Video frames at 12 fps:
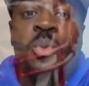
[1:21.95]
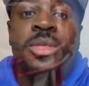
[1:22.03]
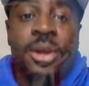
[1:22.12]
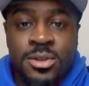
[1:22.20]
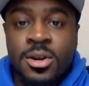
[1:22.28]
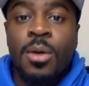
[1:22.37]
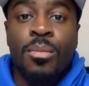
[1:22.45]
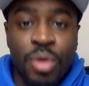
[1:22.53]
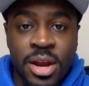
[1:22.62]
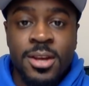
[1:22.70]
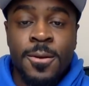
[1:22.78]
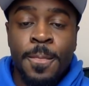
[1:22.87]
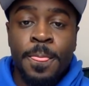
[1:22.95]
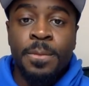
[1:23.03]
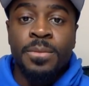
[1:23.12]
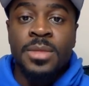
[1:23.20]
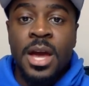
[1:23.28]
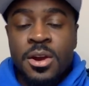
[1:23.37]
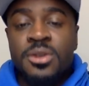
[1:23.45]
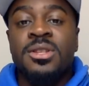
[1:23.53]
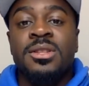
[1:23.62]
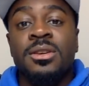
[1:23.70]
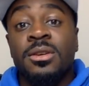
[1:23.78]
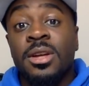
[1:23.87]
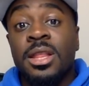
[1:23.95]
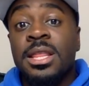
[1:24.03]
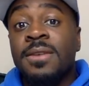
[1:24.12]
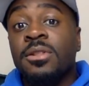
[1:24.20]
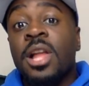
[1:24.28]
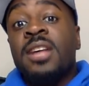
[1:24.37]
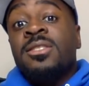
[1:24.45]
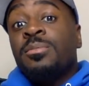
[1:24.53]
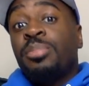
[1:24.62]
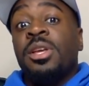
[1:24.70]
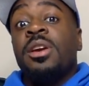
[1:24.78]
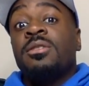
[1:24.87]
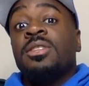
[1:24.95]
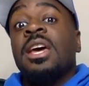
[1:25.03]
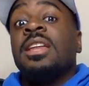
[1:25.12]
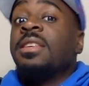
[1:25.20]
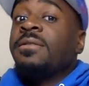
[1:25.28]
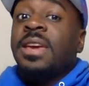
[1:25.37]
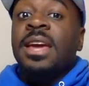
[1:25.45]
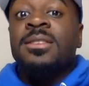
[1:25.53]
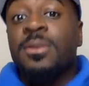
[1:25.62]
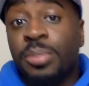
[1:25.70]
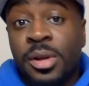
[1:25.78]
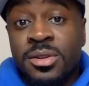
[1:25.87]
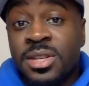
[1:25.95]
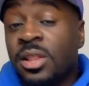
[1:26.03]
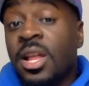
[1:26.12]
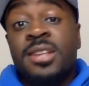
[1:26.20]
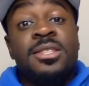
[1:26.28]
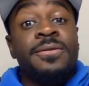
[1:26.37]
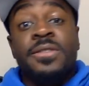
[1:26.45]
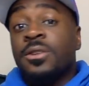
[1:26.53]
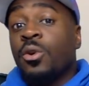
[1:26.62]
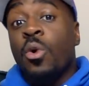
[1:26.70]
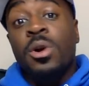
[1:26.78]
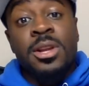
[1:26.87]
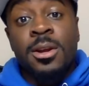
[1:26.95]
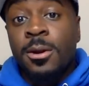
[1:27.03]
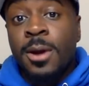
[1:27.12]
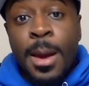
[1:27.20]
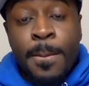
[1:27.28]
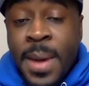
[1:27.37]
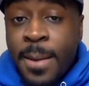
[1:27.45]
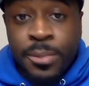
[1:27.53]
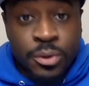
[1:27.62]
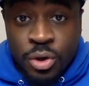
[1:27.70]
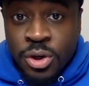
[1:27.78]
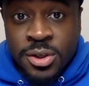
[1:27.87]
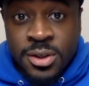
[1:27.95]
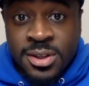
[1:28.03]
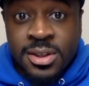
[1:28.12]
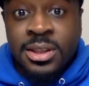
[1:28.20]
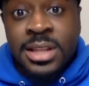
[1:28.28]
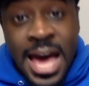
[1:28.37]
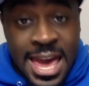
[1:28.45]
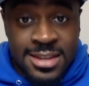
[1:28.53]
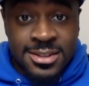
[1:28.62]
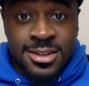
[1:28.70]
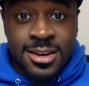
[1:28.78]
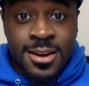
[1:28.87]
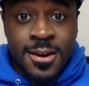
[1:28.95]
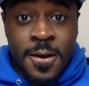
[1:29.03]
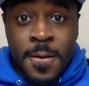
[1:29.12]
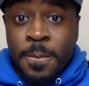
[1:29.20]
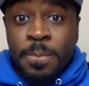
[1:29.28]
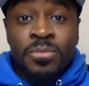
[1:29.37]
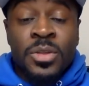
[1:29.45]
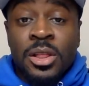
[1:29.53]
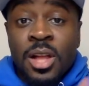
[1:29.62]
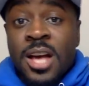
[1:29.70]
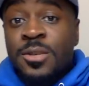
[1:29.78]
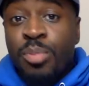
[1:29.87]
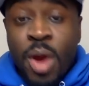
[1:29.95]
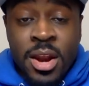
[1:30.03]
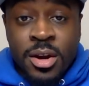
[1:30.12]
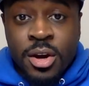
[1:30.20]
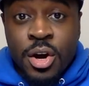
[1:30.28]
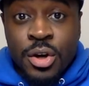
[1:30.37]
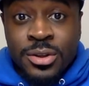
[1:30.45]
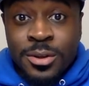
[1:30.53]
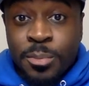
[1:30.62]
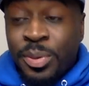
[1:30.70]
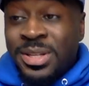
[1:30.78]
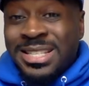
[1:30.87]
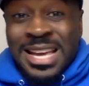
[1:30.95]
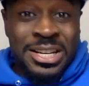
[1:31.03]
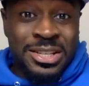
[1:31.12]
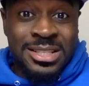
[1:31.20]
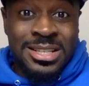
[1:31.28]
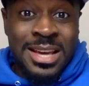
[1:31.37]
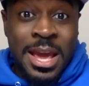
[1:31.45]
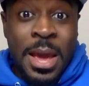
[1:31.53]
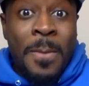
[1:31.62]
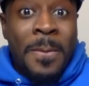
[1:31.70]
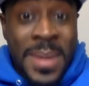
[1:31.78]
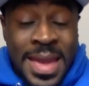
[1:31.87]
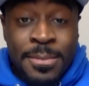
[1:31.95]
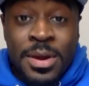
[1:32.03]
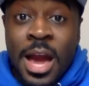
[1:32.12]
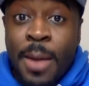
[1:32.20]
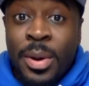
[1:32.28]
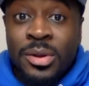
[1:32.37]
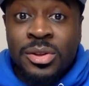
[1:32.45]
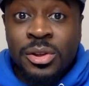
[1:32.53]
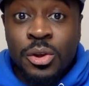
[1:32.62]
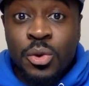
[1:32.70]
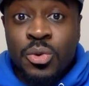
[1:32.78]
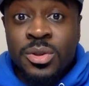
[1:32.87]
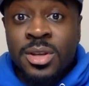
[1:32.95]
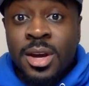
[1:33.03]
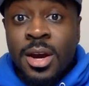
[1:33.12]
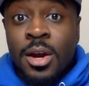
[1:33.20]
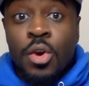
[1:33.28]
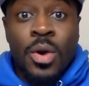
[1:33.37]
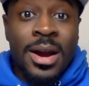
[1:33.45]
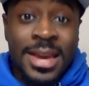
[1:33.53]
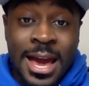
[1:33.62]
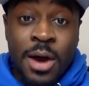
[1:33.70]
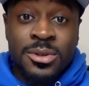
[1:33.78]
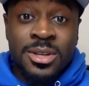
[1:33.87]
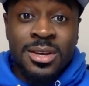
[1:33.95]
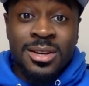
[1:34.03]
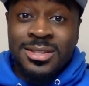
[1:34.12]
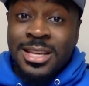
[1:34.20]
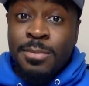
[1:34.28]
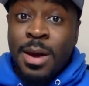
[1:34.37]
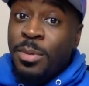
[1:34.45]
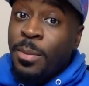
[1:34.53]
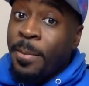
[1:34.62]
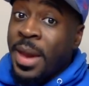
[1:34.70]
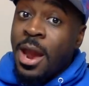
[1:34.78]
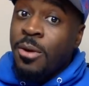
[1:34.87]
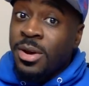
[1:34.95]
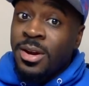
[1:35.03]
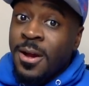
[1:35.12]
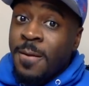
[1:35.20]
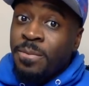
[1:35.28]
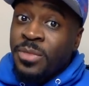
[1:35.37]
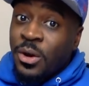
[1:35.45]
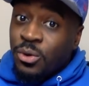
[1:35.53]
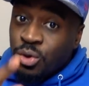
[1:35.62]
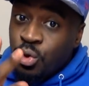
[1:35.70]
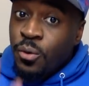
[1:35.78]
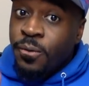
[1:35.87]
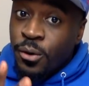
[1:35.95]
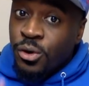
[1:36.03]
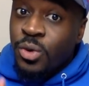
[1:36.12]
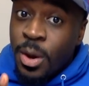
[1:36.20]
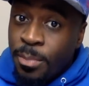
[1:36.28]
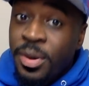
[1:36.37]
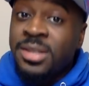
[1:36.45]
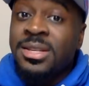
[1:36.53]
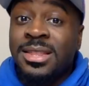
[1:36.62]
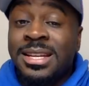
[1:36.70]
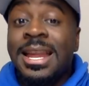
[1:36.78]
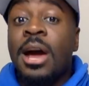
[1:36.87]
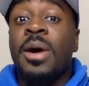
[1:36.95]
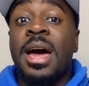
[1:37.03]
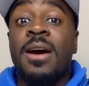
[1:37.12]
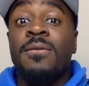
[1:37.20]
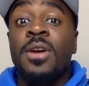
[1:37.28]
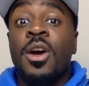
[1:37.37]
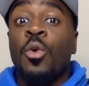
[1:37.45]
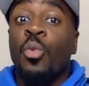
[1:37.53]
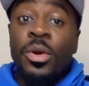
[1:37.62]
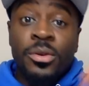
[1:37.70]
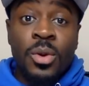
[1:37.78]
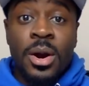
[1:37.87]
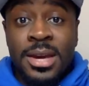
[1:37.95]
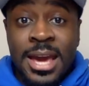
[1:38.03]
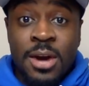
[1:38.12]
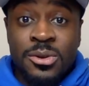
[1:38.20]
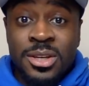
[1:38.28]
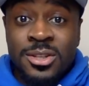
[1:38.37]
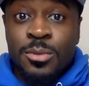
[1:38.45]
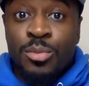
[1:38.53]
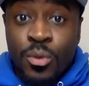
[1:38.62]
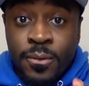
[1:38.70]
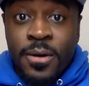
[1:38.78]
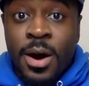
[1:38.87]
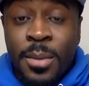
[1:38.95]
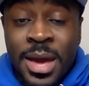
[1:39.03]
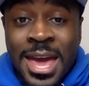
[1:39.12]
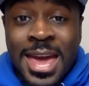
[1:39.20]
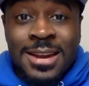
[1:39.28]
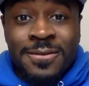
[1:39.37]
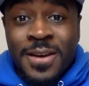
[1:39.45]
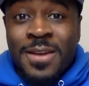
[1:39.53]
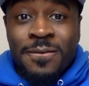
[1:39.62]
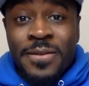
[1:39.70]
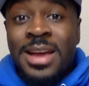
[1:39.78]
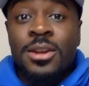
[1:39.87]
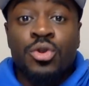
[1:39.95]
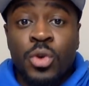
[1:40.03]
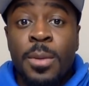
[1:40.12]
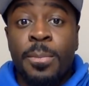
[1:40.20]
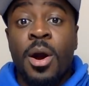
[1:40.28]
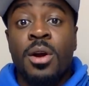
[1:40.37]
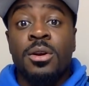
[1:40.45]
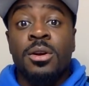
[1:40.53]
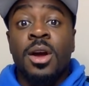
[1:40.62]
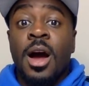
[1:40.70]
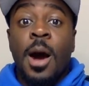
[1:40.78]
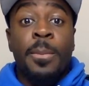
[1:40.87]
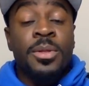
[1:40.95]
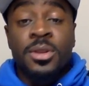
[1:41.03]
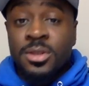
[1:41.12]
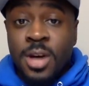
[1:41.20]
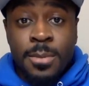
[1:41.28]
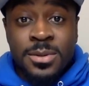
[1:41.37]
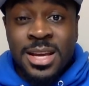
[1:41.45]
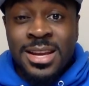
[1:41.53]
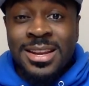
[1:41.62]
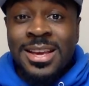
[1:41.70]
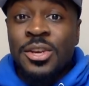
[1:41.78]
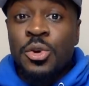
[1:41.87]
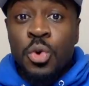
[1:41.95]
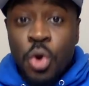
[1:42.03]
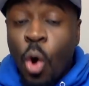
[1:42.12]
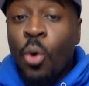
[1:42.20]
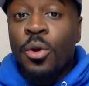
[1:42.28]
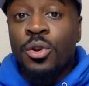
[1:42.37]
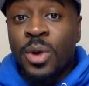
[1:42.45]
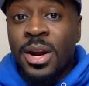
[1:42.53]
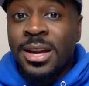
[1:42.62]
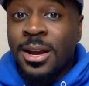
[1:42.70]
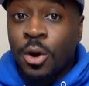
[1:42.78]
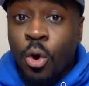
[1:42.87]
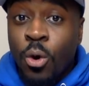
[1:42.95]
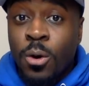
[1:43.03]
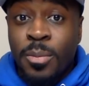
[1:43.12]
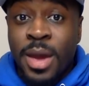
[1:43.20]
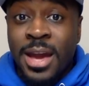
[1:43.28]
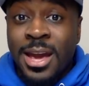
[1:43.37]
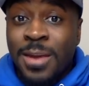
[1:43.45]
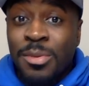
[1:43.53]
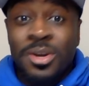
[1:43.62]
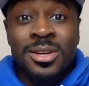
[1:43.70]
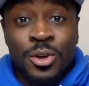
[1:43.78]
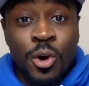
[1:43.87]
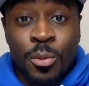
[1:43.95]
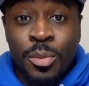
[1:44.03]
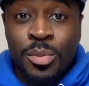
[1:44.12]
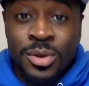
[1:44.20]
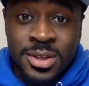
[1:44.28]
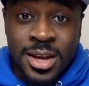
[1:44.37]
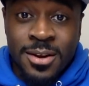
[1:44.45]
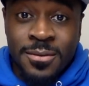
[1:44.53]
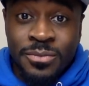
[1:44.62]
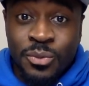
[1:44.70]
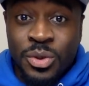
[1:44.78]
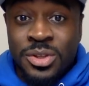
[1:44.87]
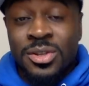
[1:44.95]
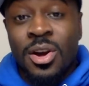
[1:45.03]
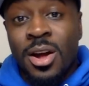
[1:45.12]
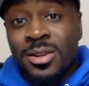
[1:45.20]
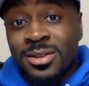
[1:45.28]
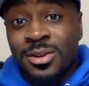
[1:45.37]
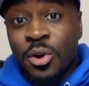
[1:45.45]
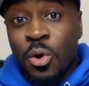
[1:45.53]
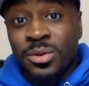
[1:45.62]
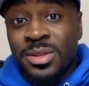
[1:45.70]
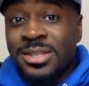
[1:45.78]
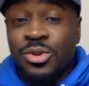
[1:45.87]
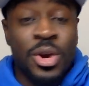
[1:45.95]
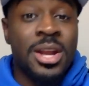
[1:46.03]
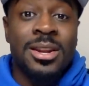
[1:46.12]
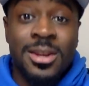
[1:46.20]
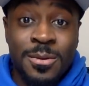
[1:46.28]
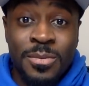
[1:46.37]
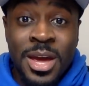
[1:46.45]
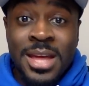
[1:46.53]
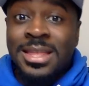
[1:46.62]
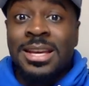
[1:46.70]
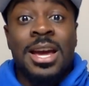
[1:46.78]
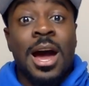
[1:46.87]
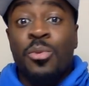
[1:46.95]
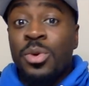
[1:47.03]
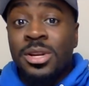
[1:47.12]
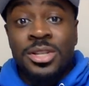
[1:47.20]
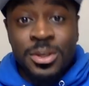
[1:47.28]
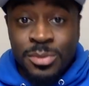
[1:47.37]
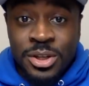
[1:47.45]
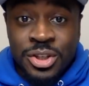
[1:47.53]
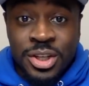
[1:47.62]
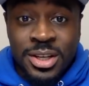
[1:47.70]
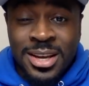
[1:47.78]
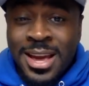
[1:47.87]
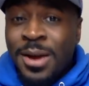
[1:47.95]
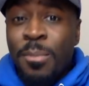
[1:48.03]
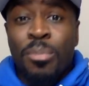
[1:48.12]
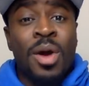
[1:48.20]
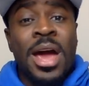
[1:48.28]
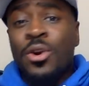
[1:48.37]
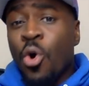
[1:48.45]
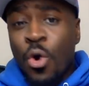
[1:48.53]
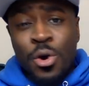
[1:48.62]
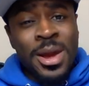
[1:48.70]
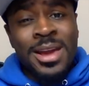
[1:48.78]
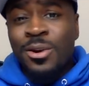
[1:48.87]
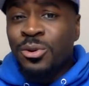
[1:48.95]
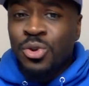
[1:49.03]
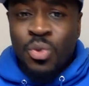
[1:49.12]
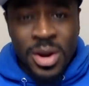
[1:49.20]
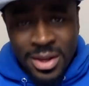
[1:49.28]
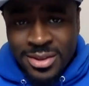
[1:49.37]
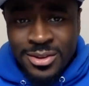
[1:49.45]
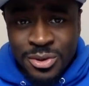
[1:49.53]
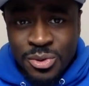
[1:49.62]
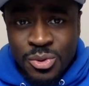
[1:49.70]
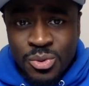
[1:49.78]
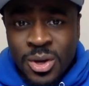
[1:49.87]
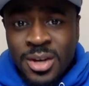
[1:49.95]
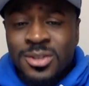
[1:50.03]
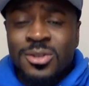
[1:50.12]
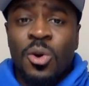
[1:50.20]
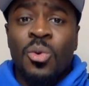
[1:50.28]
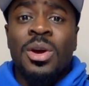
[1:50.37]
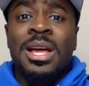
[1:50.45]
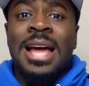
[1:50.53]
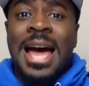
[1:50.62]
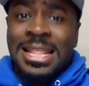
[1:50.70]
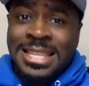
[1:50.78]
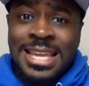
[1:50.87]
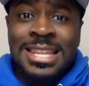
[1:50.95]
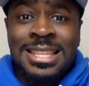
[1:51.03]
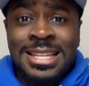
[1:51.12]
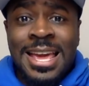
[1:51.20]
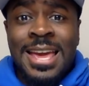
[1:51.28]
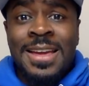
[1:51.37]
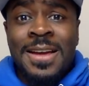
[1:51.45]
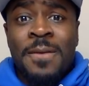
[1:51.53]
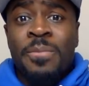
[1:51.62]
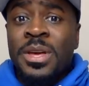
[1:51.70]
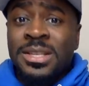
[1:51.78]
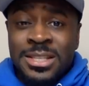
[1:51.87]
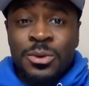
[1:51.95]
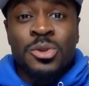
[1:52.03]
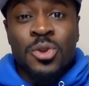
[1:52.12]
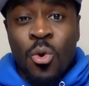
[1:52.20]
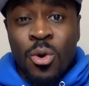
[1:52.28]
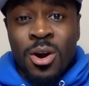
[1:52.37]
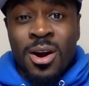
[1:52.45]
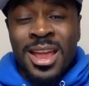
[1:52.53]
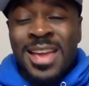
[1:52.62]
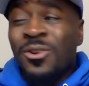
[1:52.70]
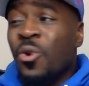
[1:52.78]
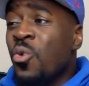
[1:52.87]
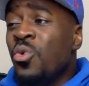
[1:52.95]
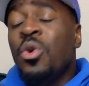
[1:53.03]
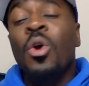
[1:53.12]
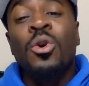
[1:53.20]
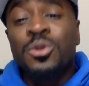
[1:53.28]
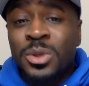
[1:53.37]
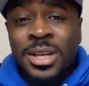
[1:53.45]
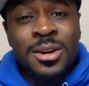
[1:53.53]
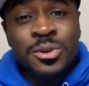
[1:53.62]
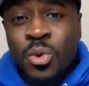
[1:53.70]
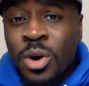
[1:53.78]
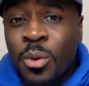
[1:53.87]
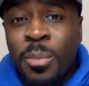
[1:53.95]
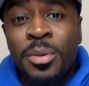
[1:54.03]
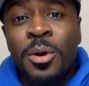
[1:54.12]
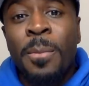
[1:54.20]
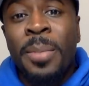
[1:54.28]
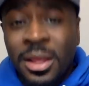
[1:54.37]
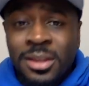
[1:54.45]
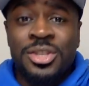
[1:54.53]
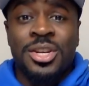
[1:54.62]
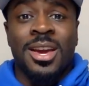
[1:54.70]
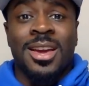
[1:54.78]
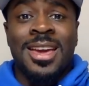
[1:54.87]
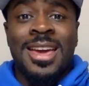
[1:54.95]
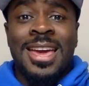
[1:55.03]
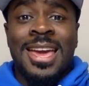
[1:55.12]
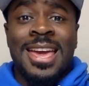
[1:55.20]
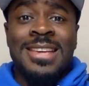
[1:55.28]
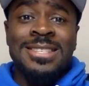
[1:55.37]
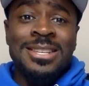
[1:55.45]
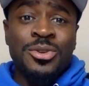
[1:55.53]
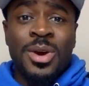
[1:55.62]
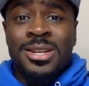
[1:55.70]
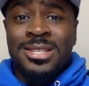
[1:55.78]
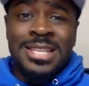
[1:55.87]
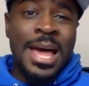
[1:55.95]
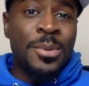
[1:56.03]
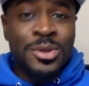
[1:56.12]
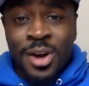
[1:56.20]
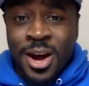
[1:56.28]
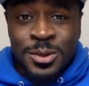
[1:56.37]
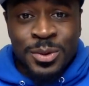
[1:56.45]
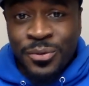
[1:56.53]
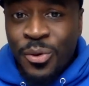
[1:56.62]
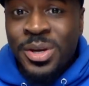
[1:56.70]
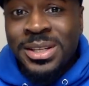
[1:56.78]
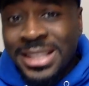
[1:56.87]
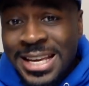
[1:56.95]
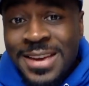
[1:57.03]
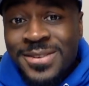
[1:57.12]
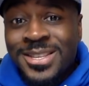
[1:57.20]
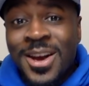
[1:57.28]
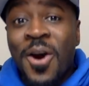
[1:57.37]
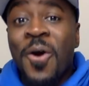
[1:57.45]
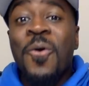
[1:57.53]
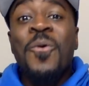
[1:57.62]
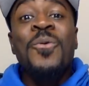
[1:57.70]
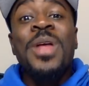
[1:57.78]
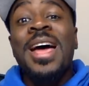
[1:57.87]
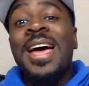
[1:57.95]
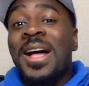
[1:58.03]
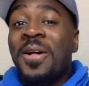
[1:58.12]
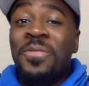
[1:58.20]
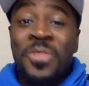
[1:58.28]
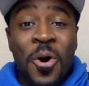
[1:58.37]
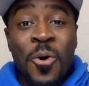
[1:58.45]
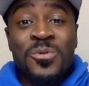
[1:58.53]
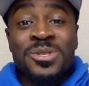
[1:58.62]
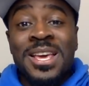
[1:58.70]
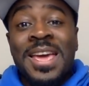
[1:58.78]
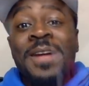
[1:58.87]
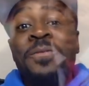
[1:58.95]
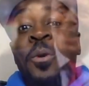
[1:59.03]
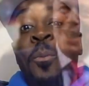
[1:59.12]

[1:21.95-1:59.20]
without Tom Brady. Now here's the deal. They've lost some players, they've gained some players. They lost defensive coordinator Matt Patricia to the Lions. They lost Brandon Cooks. They're potentially maybe about to lose Gronkowski, because they might be pairing those two first round picks that they now have with Gronkowski to move up and find a trade partner up in the top 10. You know they're trying to get a quarterback because Jacoby Brissett, which has gone to the Colts, they traded him. They got rid of Jimmy G. Brian Hoyer ain't going to do anything to you. So at the end of the day, they see what's going on. And who knows what the hell's going on with Bill Belichick? Is he trying to sabotage before he leaves? Who the hell knows? The